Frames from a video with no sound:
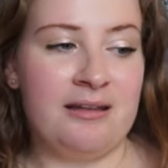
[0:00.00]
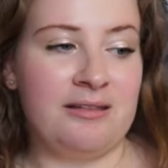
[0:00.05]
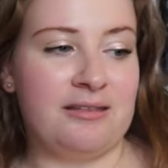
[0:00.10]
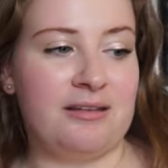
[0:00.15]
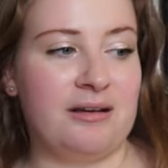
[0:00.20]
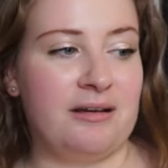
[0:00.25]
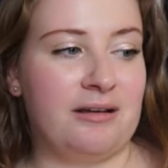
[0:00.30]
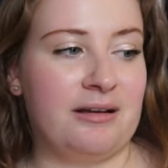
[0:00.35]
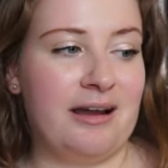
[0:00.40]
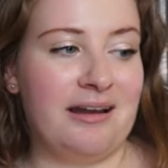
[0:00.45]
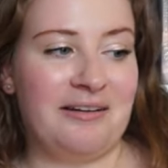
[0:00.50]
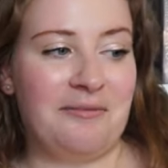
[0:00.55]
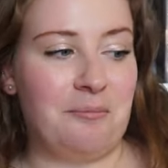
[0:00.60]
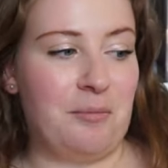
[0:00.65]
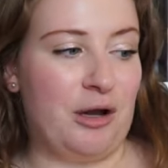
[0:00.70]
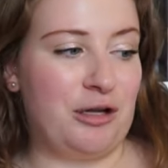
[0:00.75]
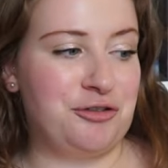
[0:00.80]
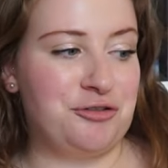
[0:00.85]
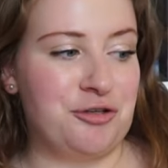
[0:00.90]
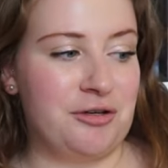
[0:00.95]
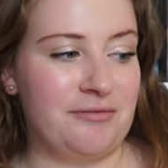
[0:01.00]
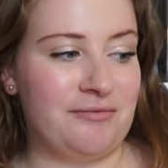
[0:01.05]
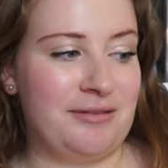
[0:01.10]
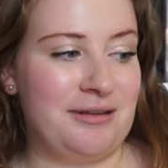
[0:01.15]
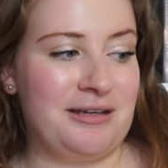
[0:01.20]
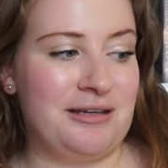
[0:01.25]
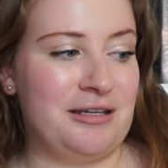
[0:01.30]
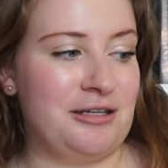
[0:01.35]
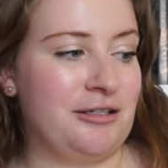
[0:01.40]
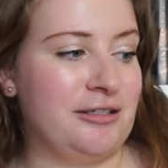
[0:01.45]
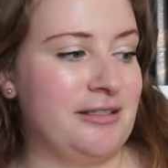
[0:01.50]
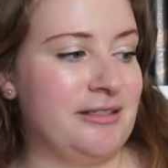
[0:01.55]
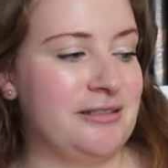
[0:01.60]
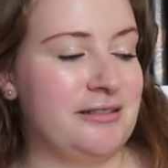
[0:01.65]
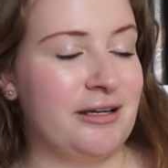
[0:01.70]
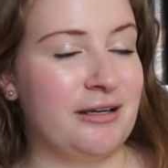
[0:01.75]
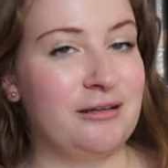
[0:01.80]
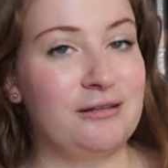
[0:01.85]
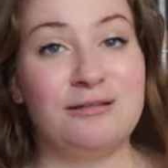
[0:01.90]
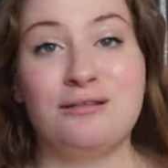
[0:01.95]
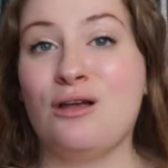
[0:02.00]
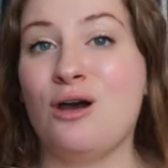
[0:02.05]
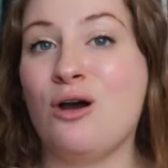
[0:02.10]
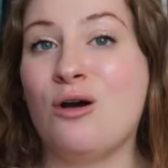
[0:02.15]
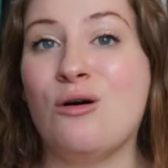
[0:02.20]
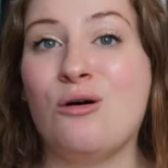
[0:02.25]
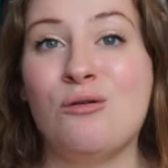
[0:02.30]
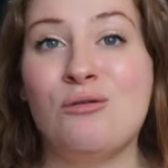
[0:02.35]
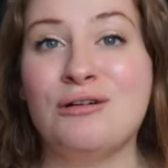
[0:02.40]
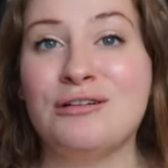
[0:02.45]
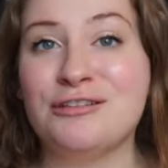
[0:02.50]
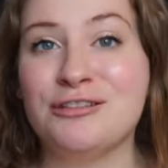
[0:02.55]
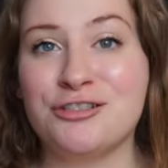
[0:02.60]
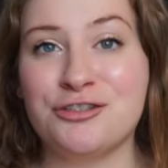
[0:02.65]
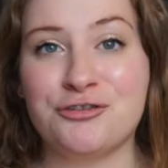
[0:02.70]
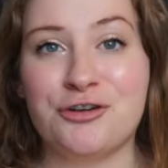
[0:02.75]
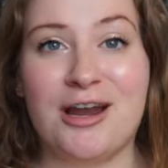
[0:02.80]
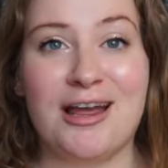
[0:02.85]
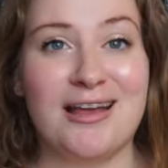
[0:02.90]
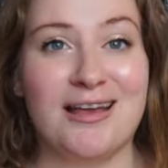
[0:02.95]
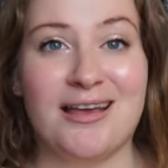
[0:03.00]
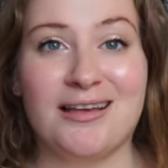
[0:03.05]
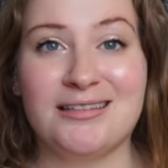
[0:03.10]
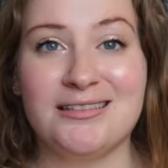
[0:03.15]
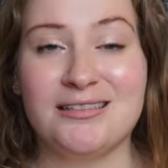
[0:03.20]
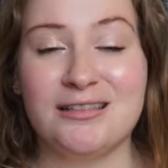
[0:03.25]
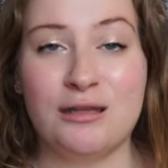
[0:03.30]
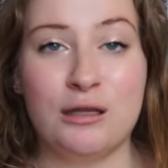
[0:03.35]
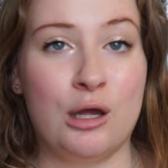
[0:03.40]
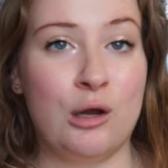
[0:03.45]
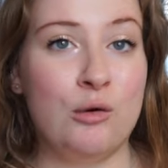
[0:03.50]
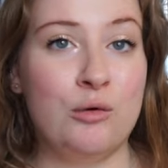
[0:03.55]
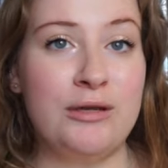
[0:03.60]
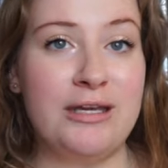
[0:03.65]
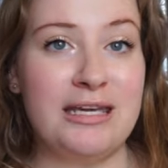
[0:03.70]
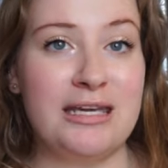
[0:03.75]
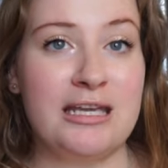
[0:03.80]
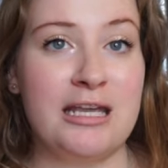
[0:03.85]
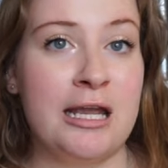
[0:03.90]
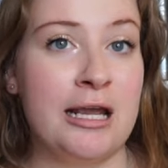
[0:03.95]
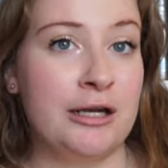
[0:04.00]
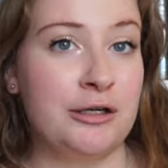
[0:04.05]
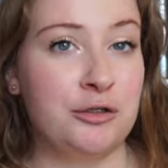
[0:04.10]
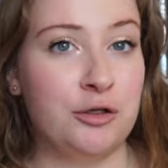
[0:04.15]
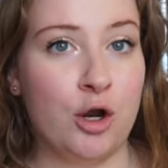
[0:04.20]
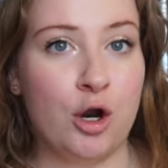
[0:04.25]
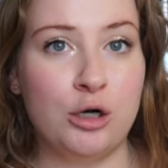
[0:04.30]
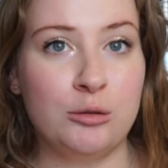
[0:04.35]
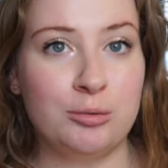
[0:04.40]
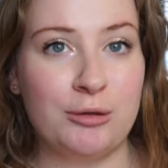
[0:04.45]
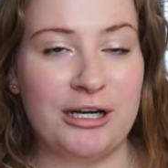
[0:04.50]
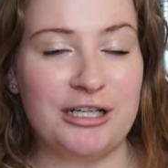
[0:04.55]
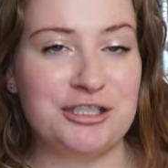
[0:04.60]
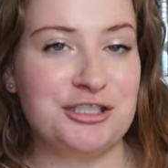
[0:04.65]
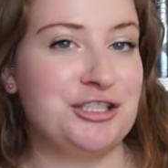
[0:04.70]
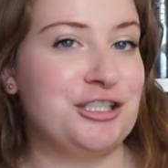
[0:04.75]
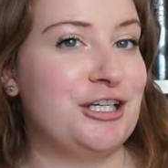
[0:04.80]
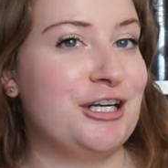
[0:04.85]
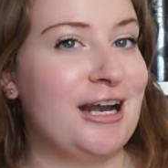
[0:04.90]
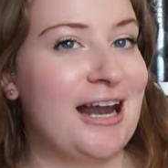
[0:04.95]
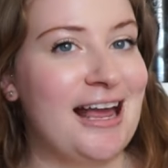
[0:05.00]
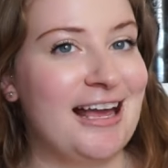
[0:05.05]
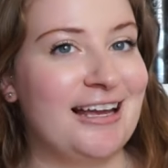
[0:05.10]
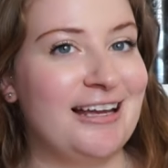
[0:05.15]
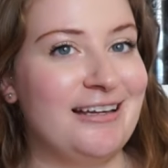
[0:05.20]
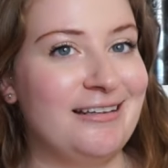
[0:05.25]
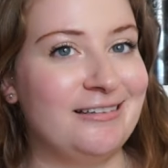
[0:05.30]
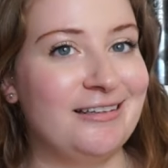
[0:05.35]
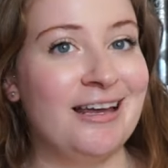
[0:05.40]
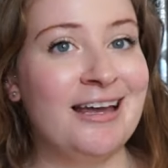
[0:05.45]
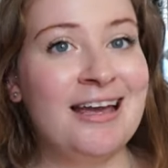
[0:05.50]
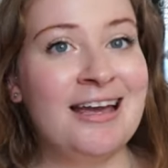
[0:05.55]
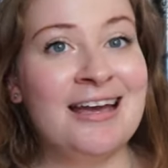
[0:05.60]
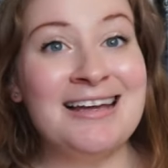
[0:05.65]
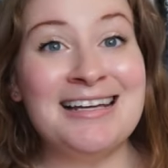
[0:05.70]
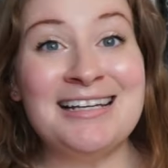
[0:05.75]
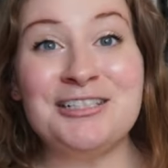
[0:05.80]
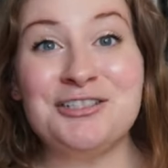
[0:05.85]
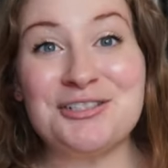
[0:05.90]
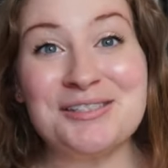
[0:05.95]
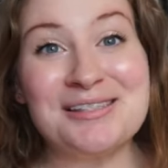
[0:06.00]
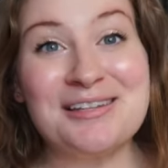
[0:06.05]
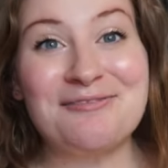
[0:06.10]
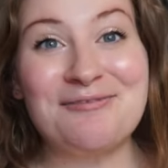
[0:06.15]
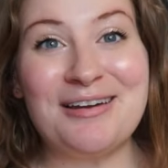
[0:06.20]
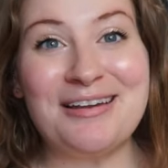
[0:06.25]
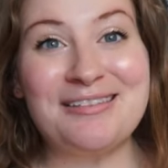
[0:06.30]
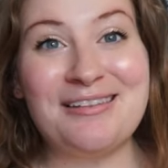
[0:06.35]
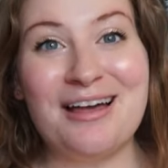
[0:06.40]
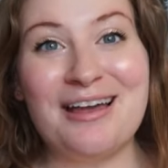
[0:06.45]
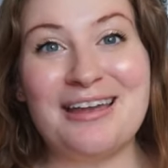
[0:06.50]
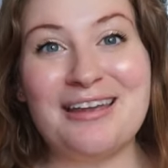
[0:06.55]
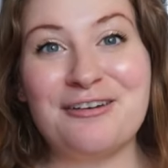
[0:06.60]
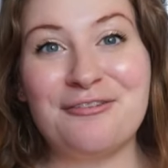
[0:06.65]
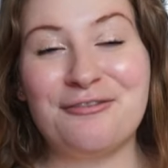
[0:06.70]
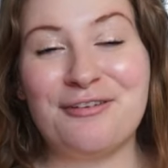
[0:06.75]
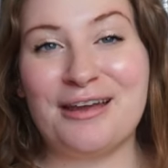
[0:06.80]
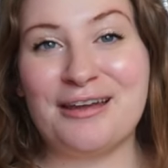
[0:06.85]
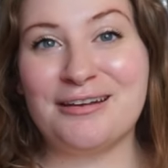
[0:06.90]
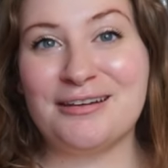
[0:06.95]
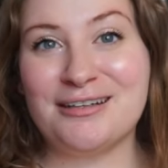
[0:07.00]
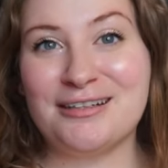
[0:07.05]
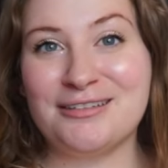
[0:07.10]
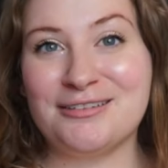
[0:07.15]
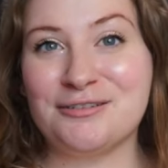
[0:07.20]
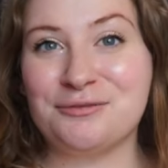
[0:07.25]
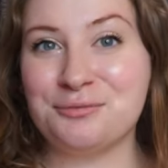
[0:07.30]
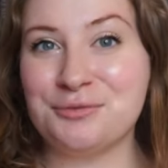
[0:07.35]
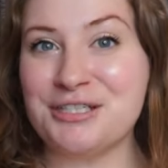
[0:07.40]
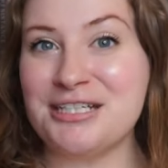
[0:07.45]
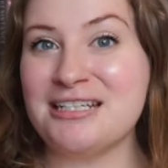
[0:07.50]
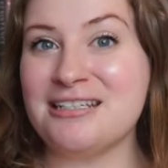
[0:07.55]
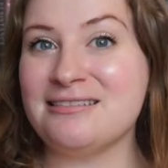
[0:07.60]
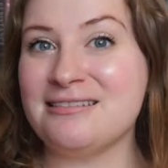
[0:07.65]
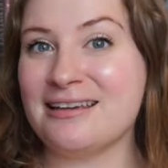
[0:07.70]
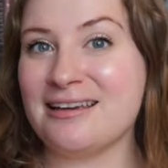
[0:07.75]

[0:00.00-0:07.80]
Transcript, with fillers: The kind of mantra of the year is like low stress, low key, no pressure and just live my life and read.